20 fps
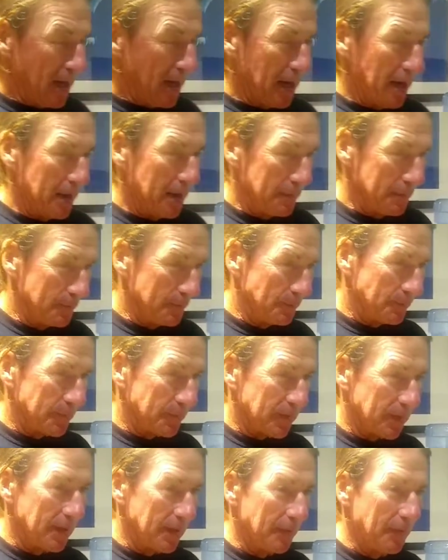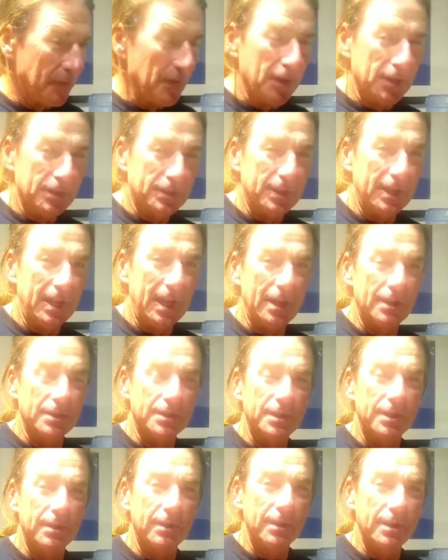the first in our
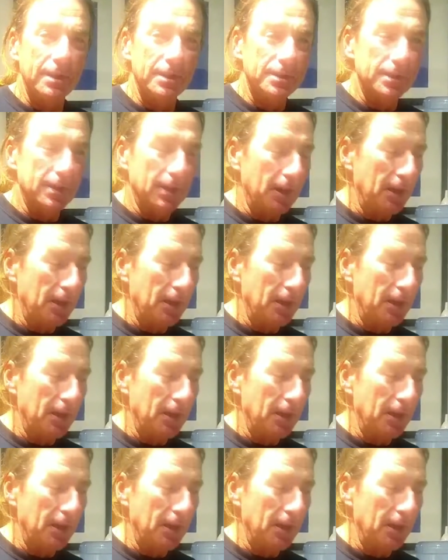series